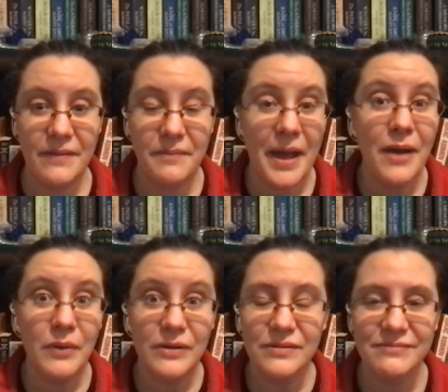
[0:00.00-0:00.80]

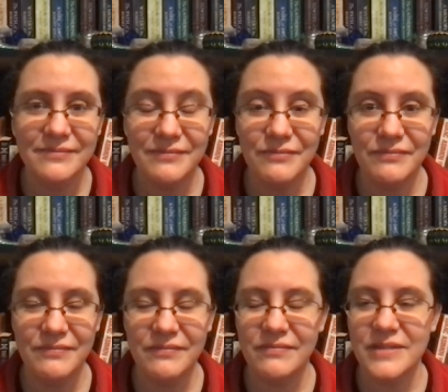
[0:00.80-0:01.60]
Powered
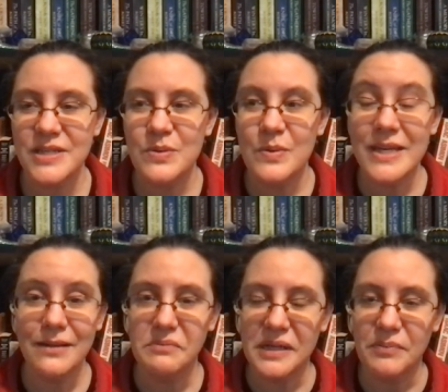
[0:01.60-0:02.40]
to
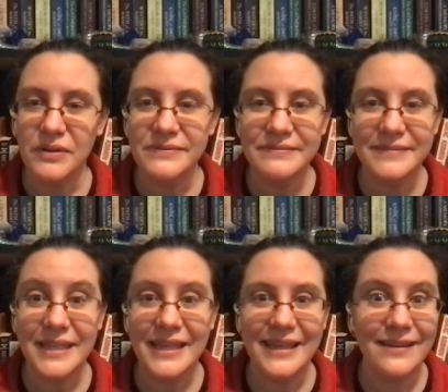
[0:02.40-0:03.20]
kill people,
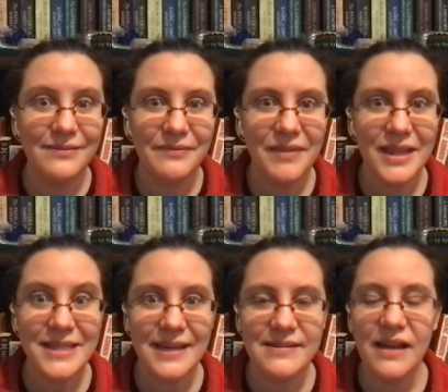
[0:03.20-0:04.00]
kill
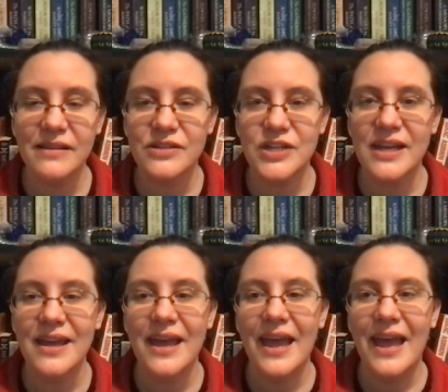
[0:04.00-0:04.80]
technology,
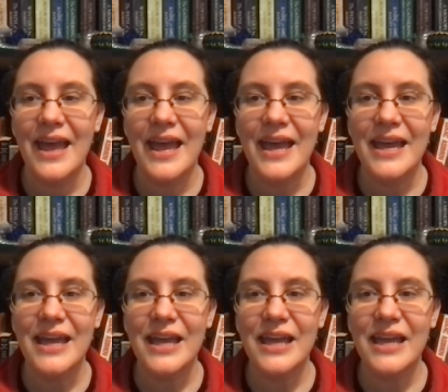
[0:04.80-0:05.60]

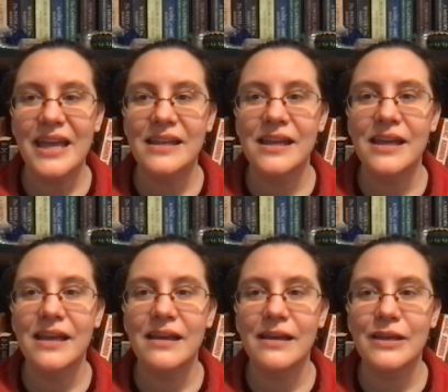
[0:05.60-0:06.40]
it,
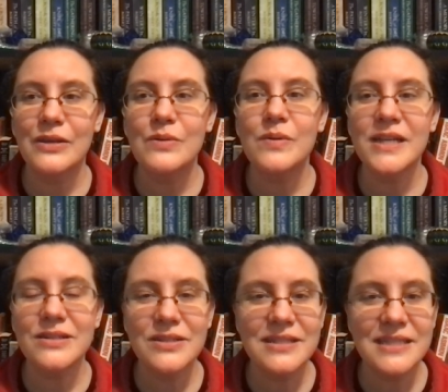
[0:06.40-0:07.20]
you
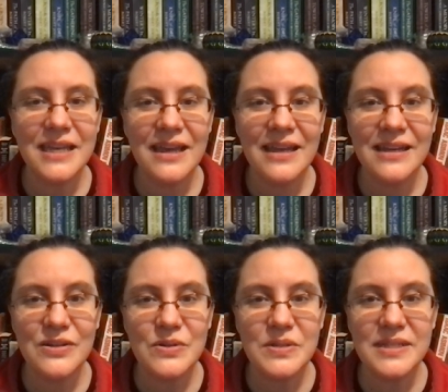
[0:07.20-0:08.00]
get to see an
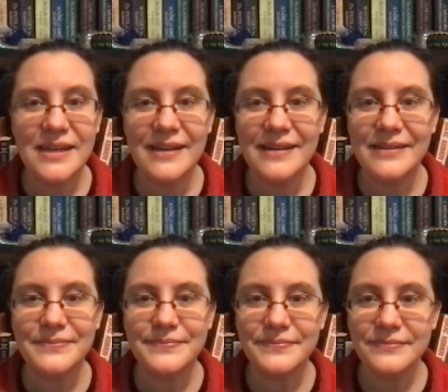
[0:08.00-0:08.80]
interesting
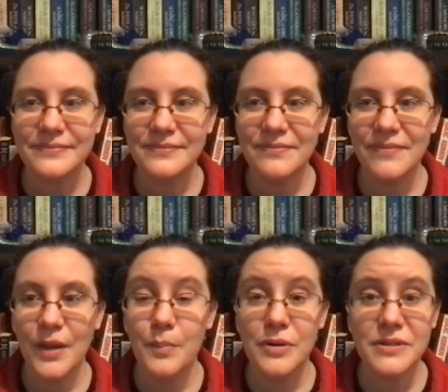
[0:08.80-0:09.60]

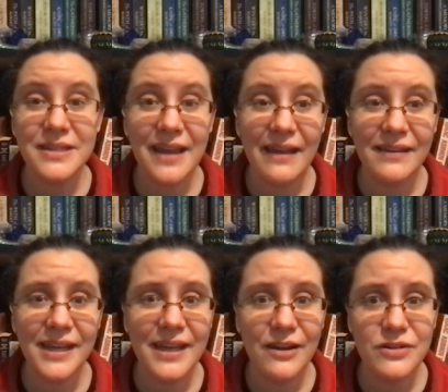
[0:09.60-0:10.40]

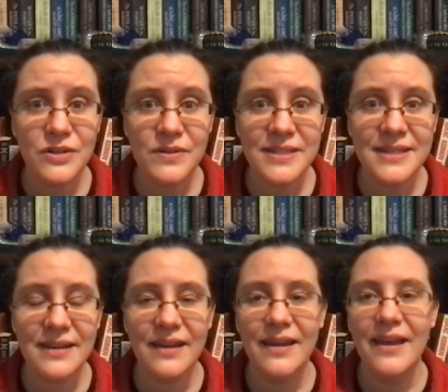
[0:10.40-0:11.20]
personality
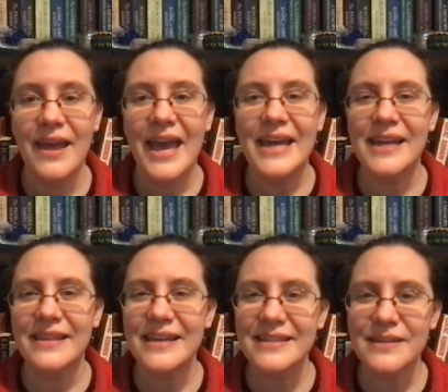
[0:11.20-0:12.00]
characteristic. And I
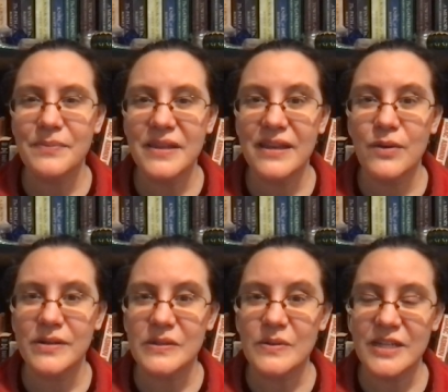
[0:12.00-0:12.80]
think it's something that you
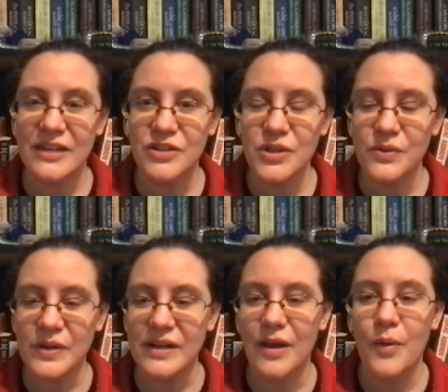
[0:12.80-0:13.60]
also see in
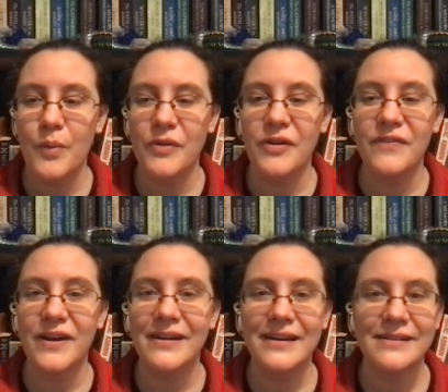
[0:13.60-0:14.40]
children where they're
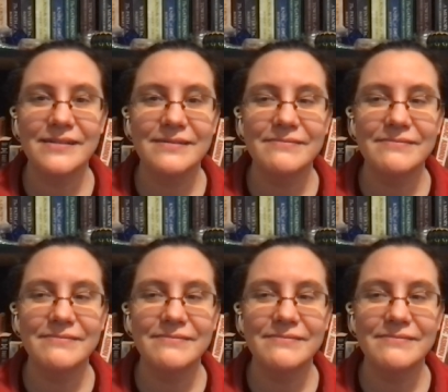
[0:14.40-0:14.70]
very